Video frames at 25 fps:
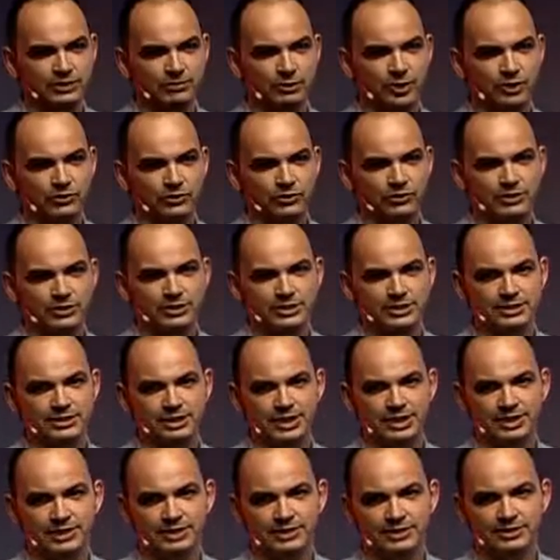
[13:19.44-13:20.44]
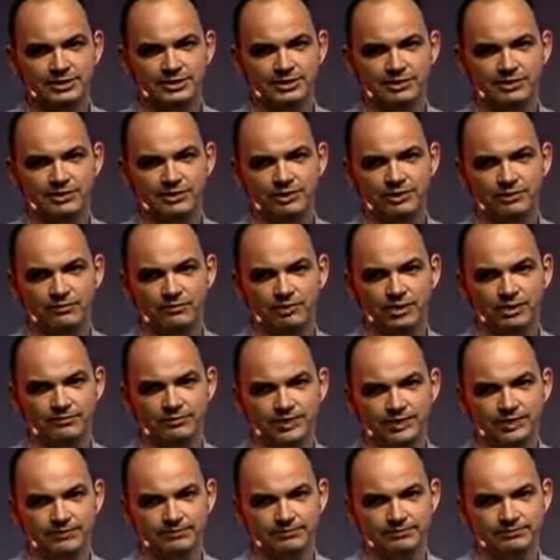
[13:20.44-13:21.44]
about our standard of
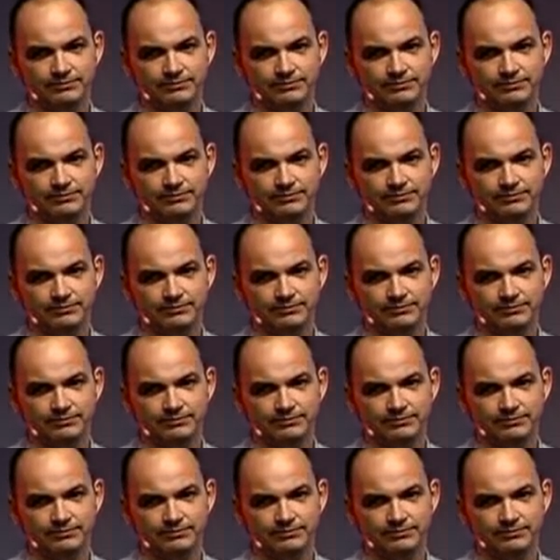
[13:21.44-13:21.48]
living.